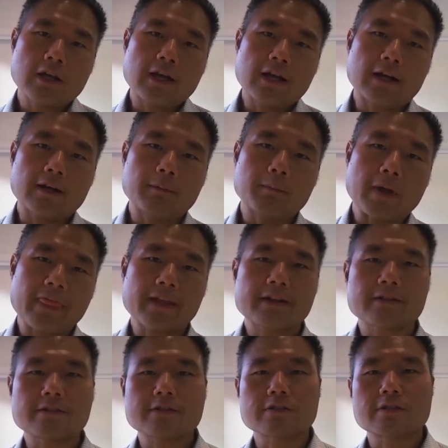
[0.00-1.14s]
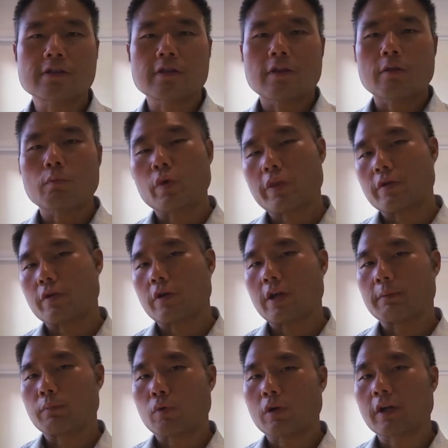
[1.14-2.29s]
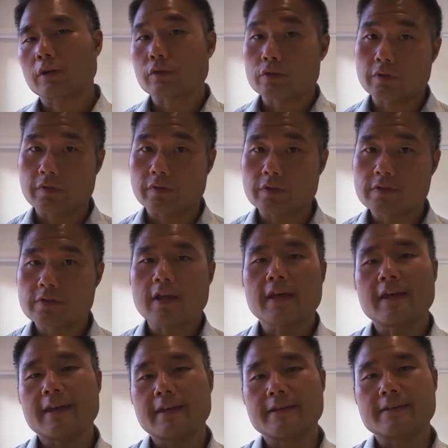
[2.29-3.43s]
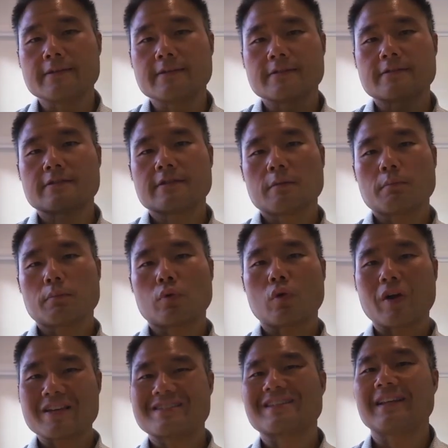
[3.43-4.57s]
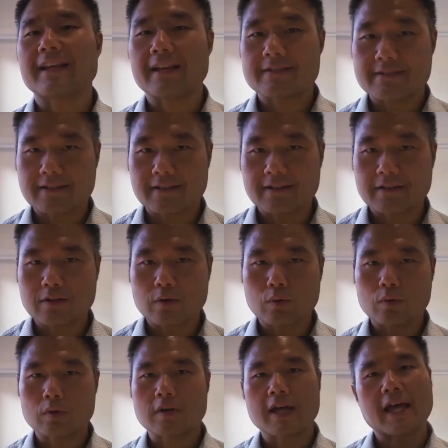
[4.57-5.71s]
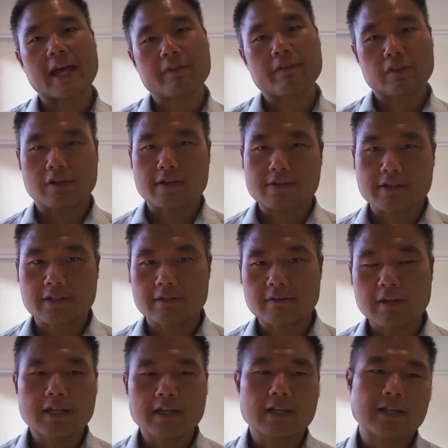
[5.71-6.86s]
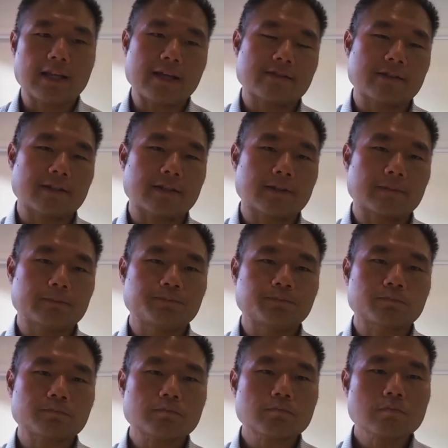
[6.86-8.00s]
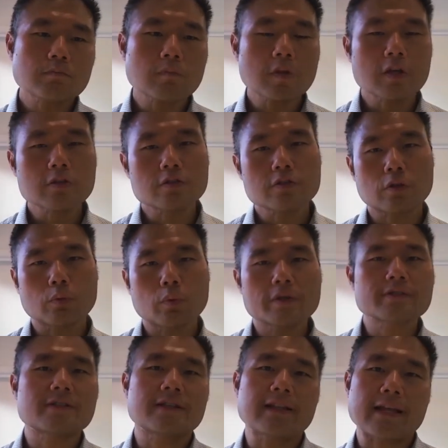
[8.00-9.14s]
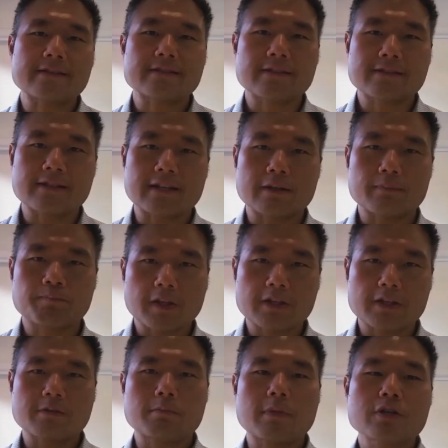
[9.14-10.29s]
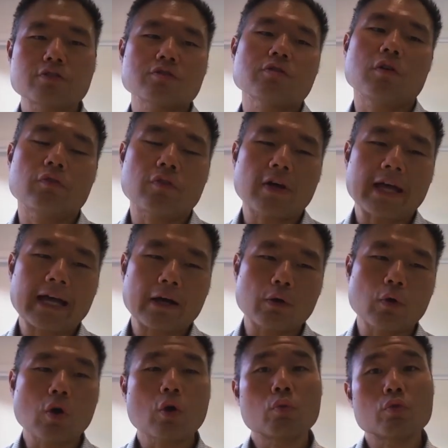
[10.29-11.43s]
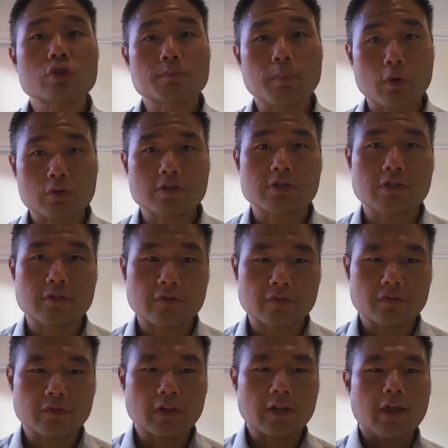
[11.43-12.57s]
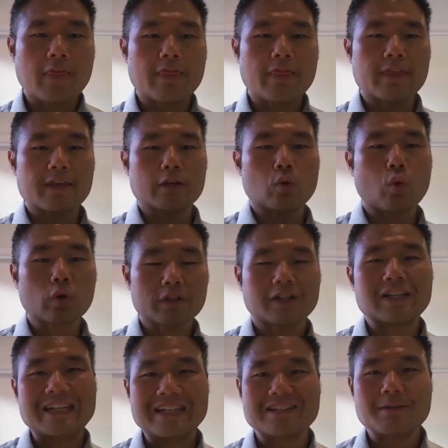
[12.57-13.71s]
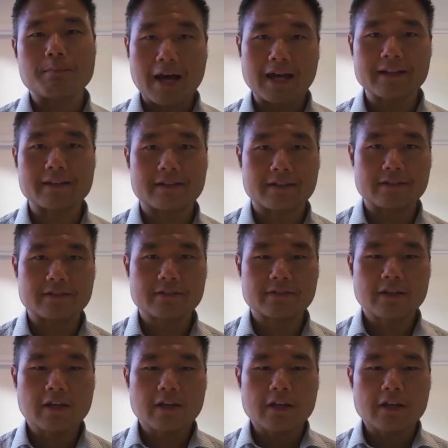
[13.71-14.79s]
and that is whether a product or service is price elastic or advertising elastic. So what is elasticity? It's a measure of how responsive the quantity demanded is,